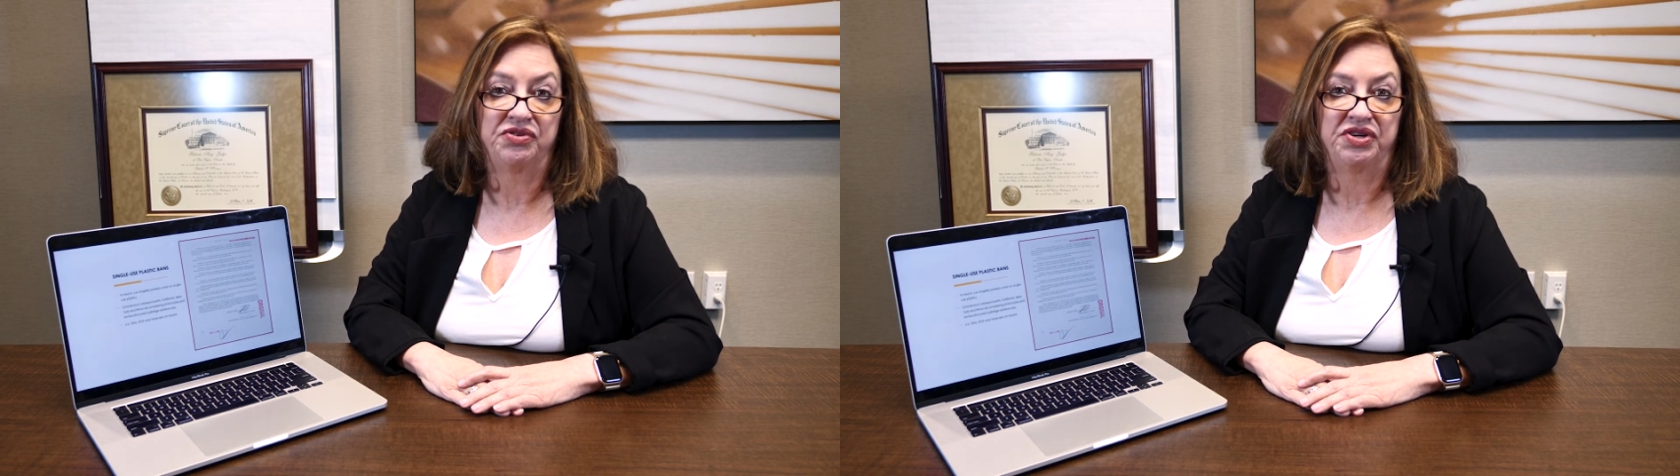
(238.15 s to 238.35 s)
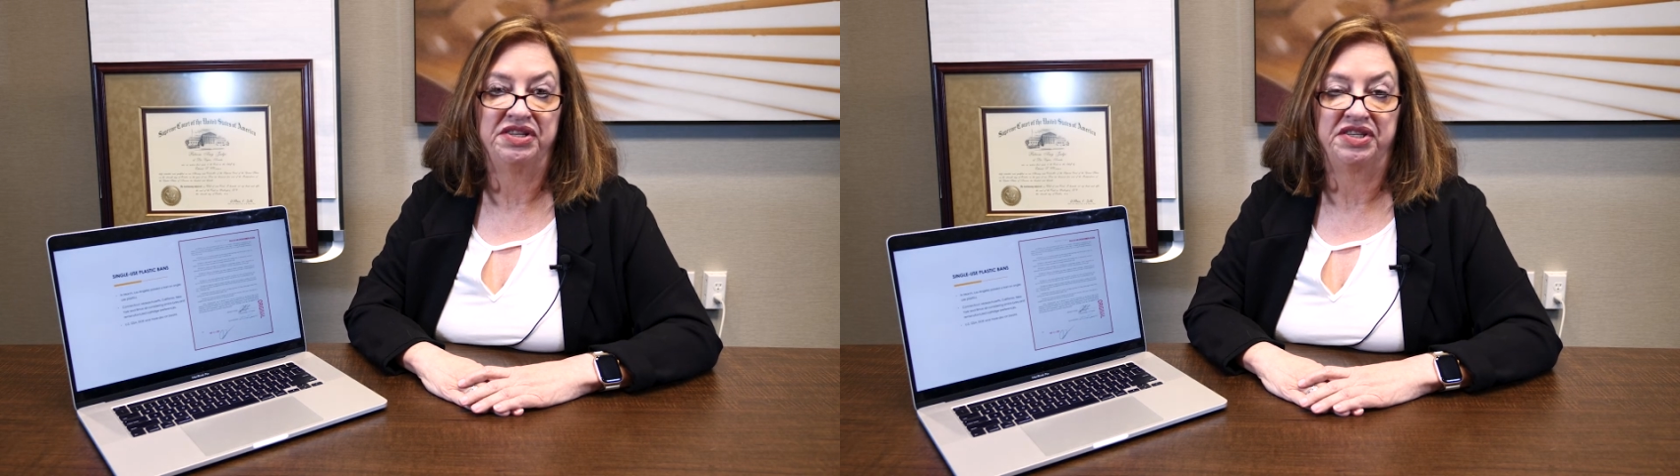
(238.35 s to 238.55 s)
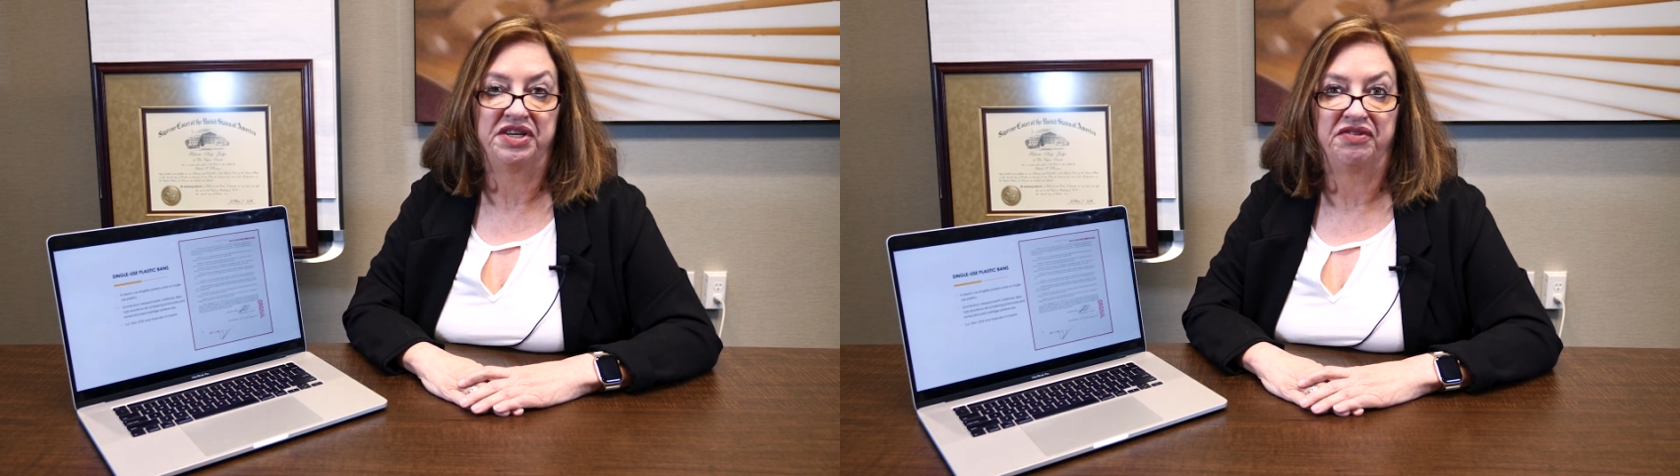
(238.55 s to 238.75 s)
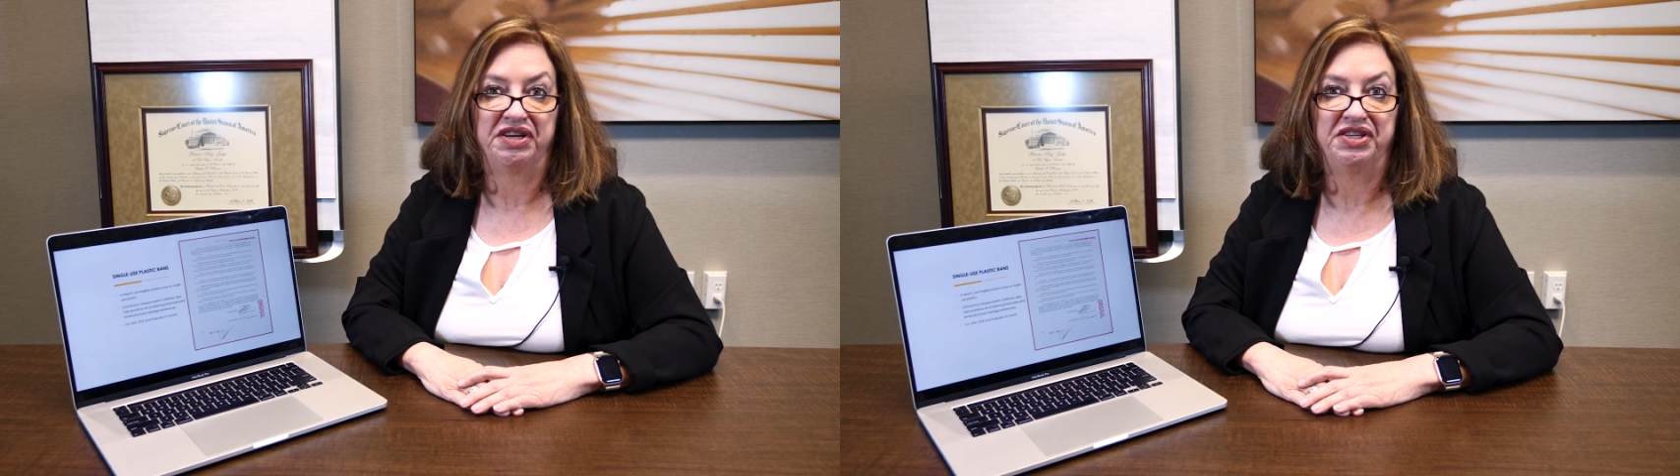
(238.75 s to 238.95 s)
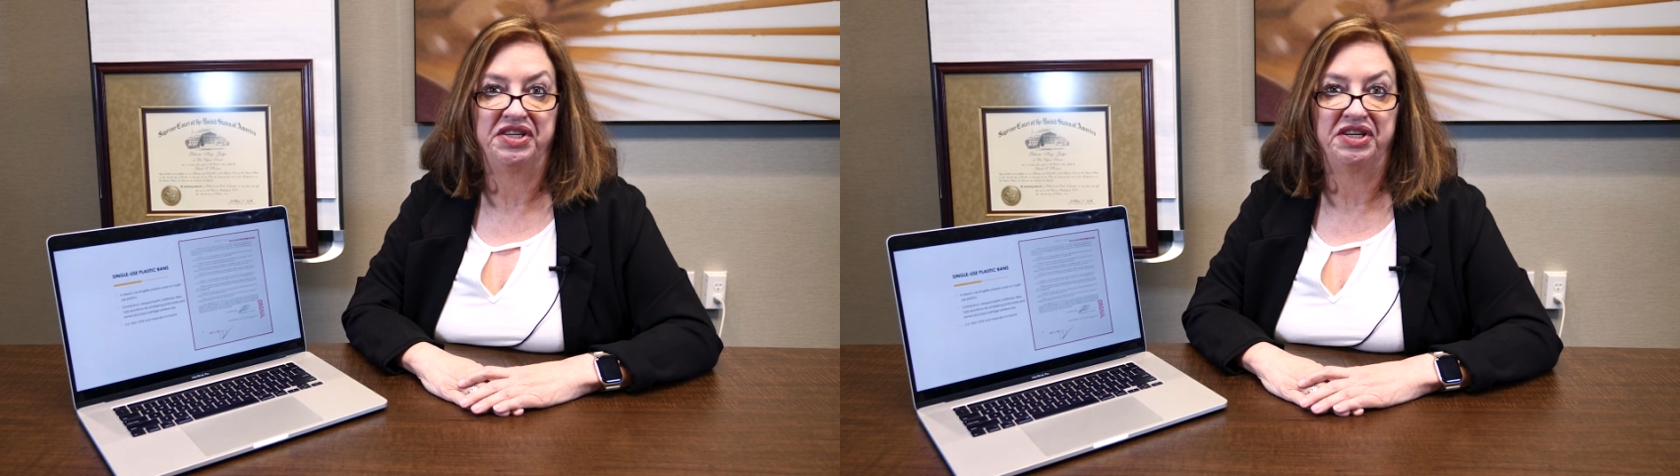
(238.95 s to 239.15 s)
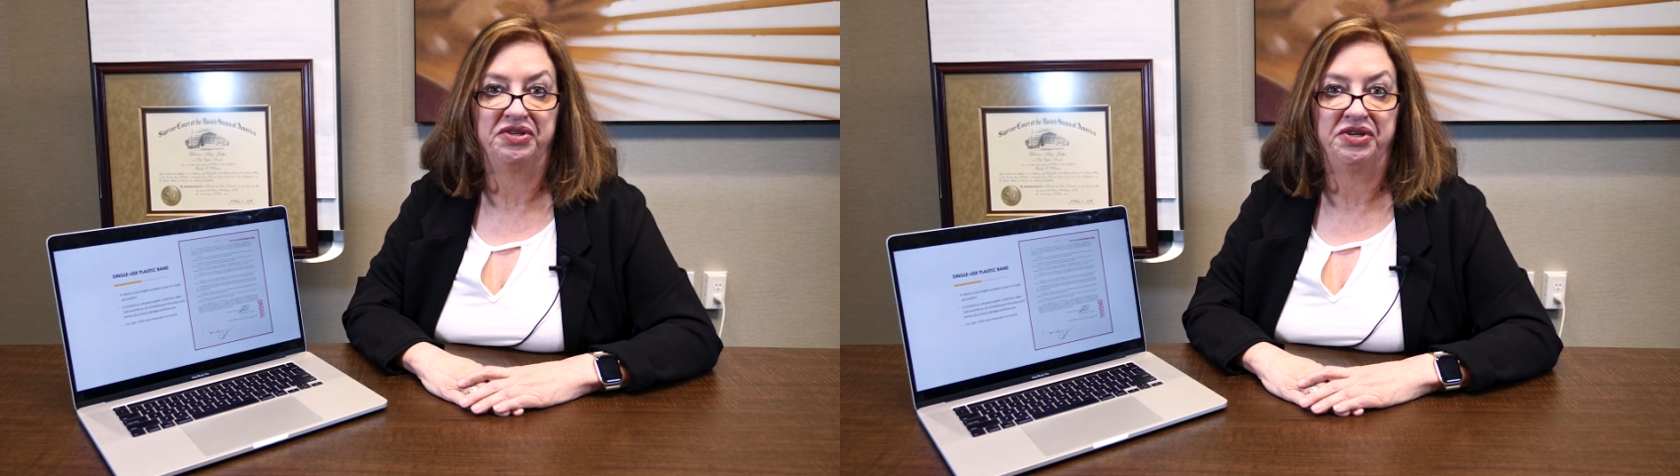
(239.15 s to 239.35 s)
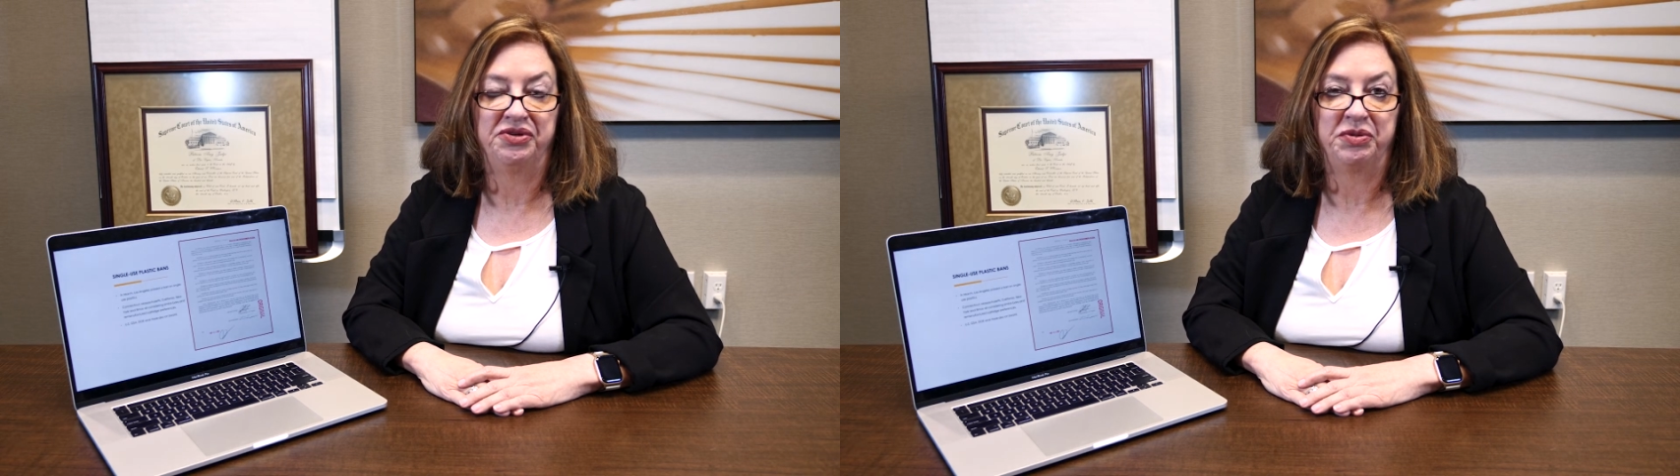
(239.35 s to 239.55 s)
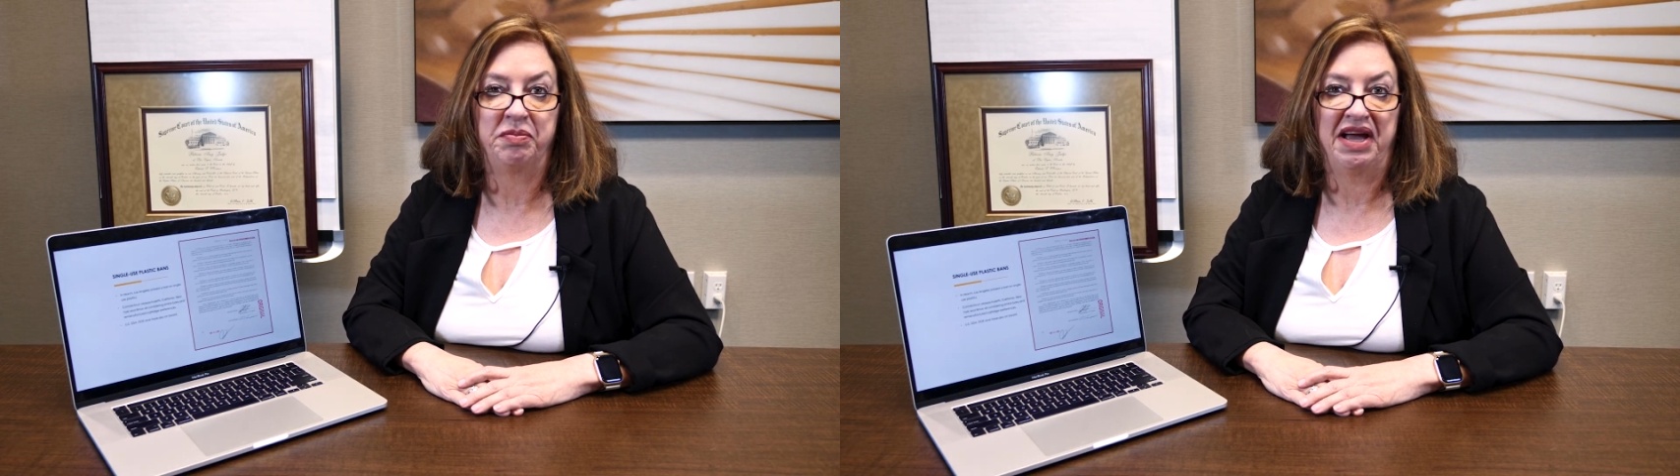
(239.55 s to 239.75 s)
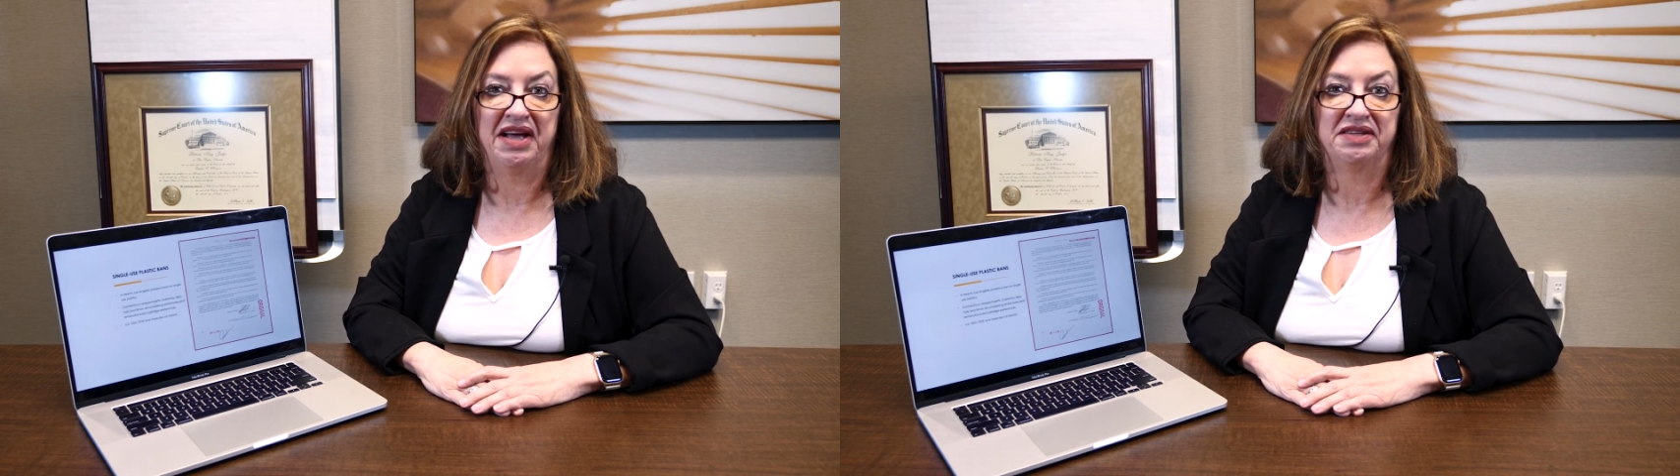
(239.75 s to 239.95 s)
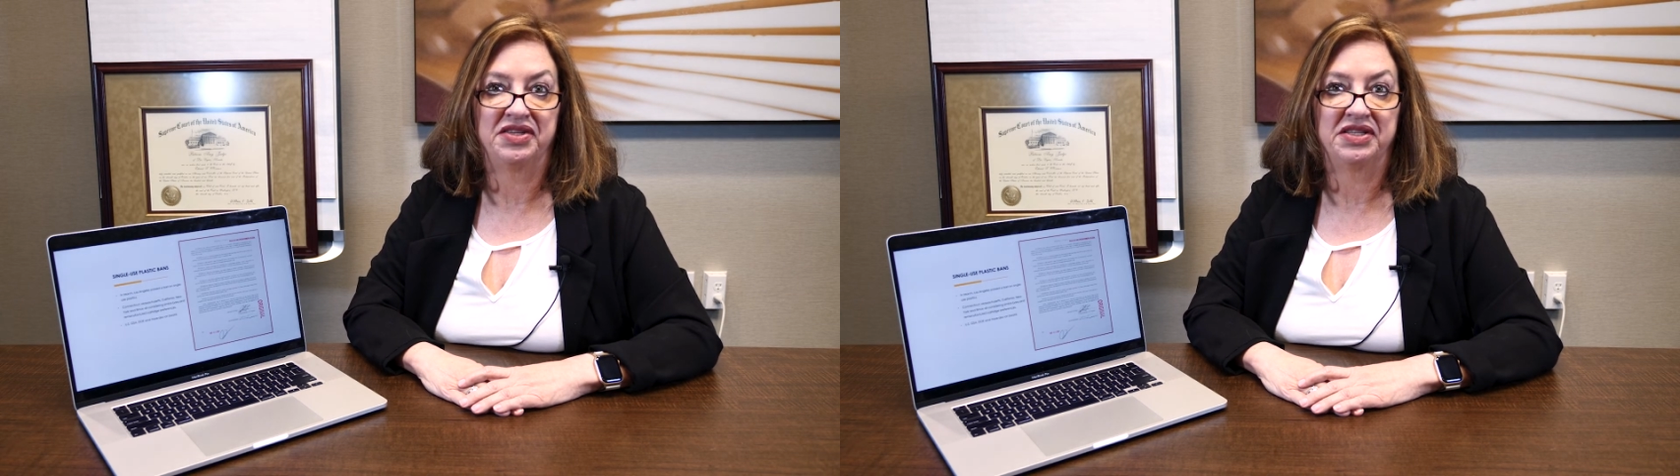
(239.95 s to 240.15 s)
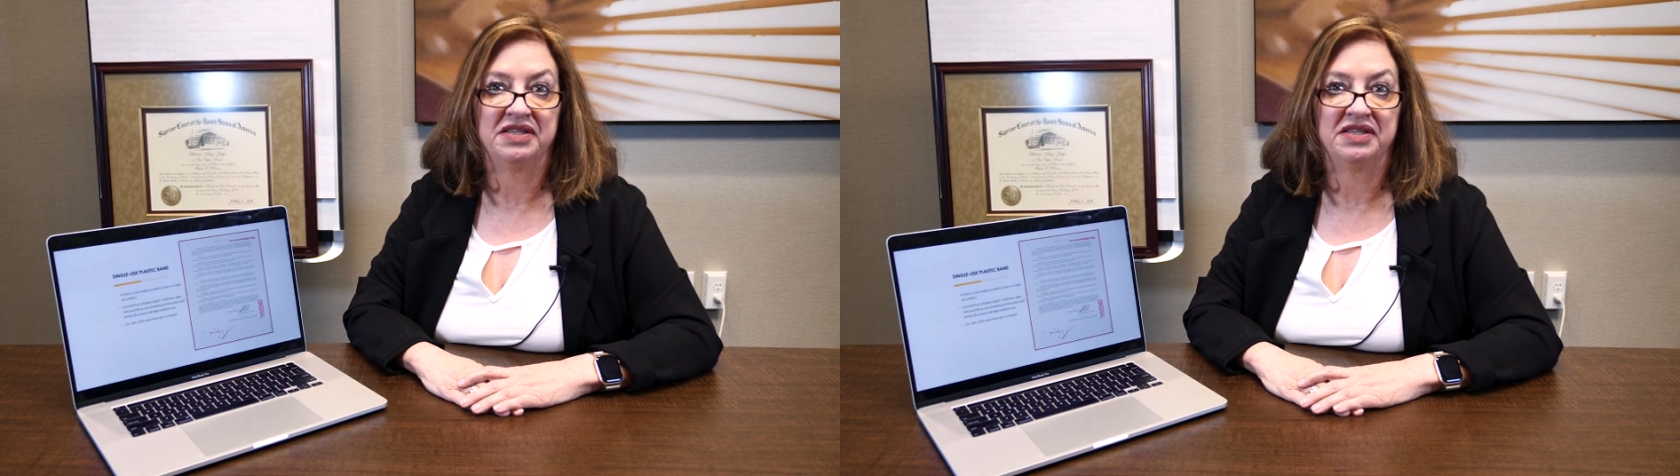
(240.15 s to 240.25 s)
considering single-use bans.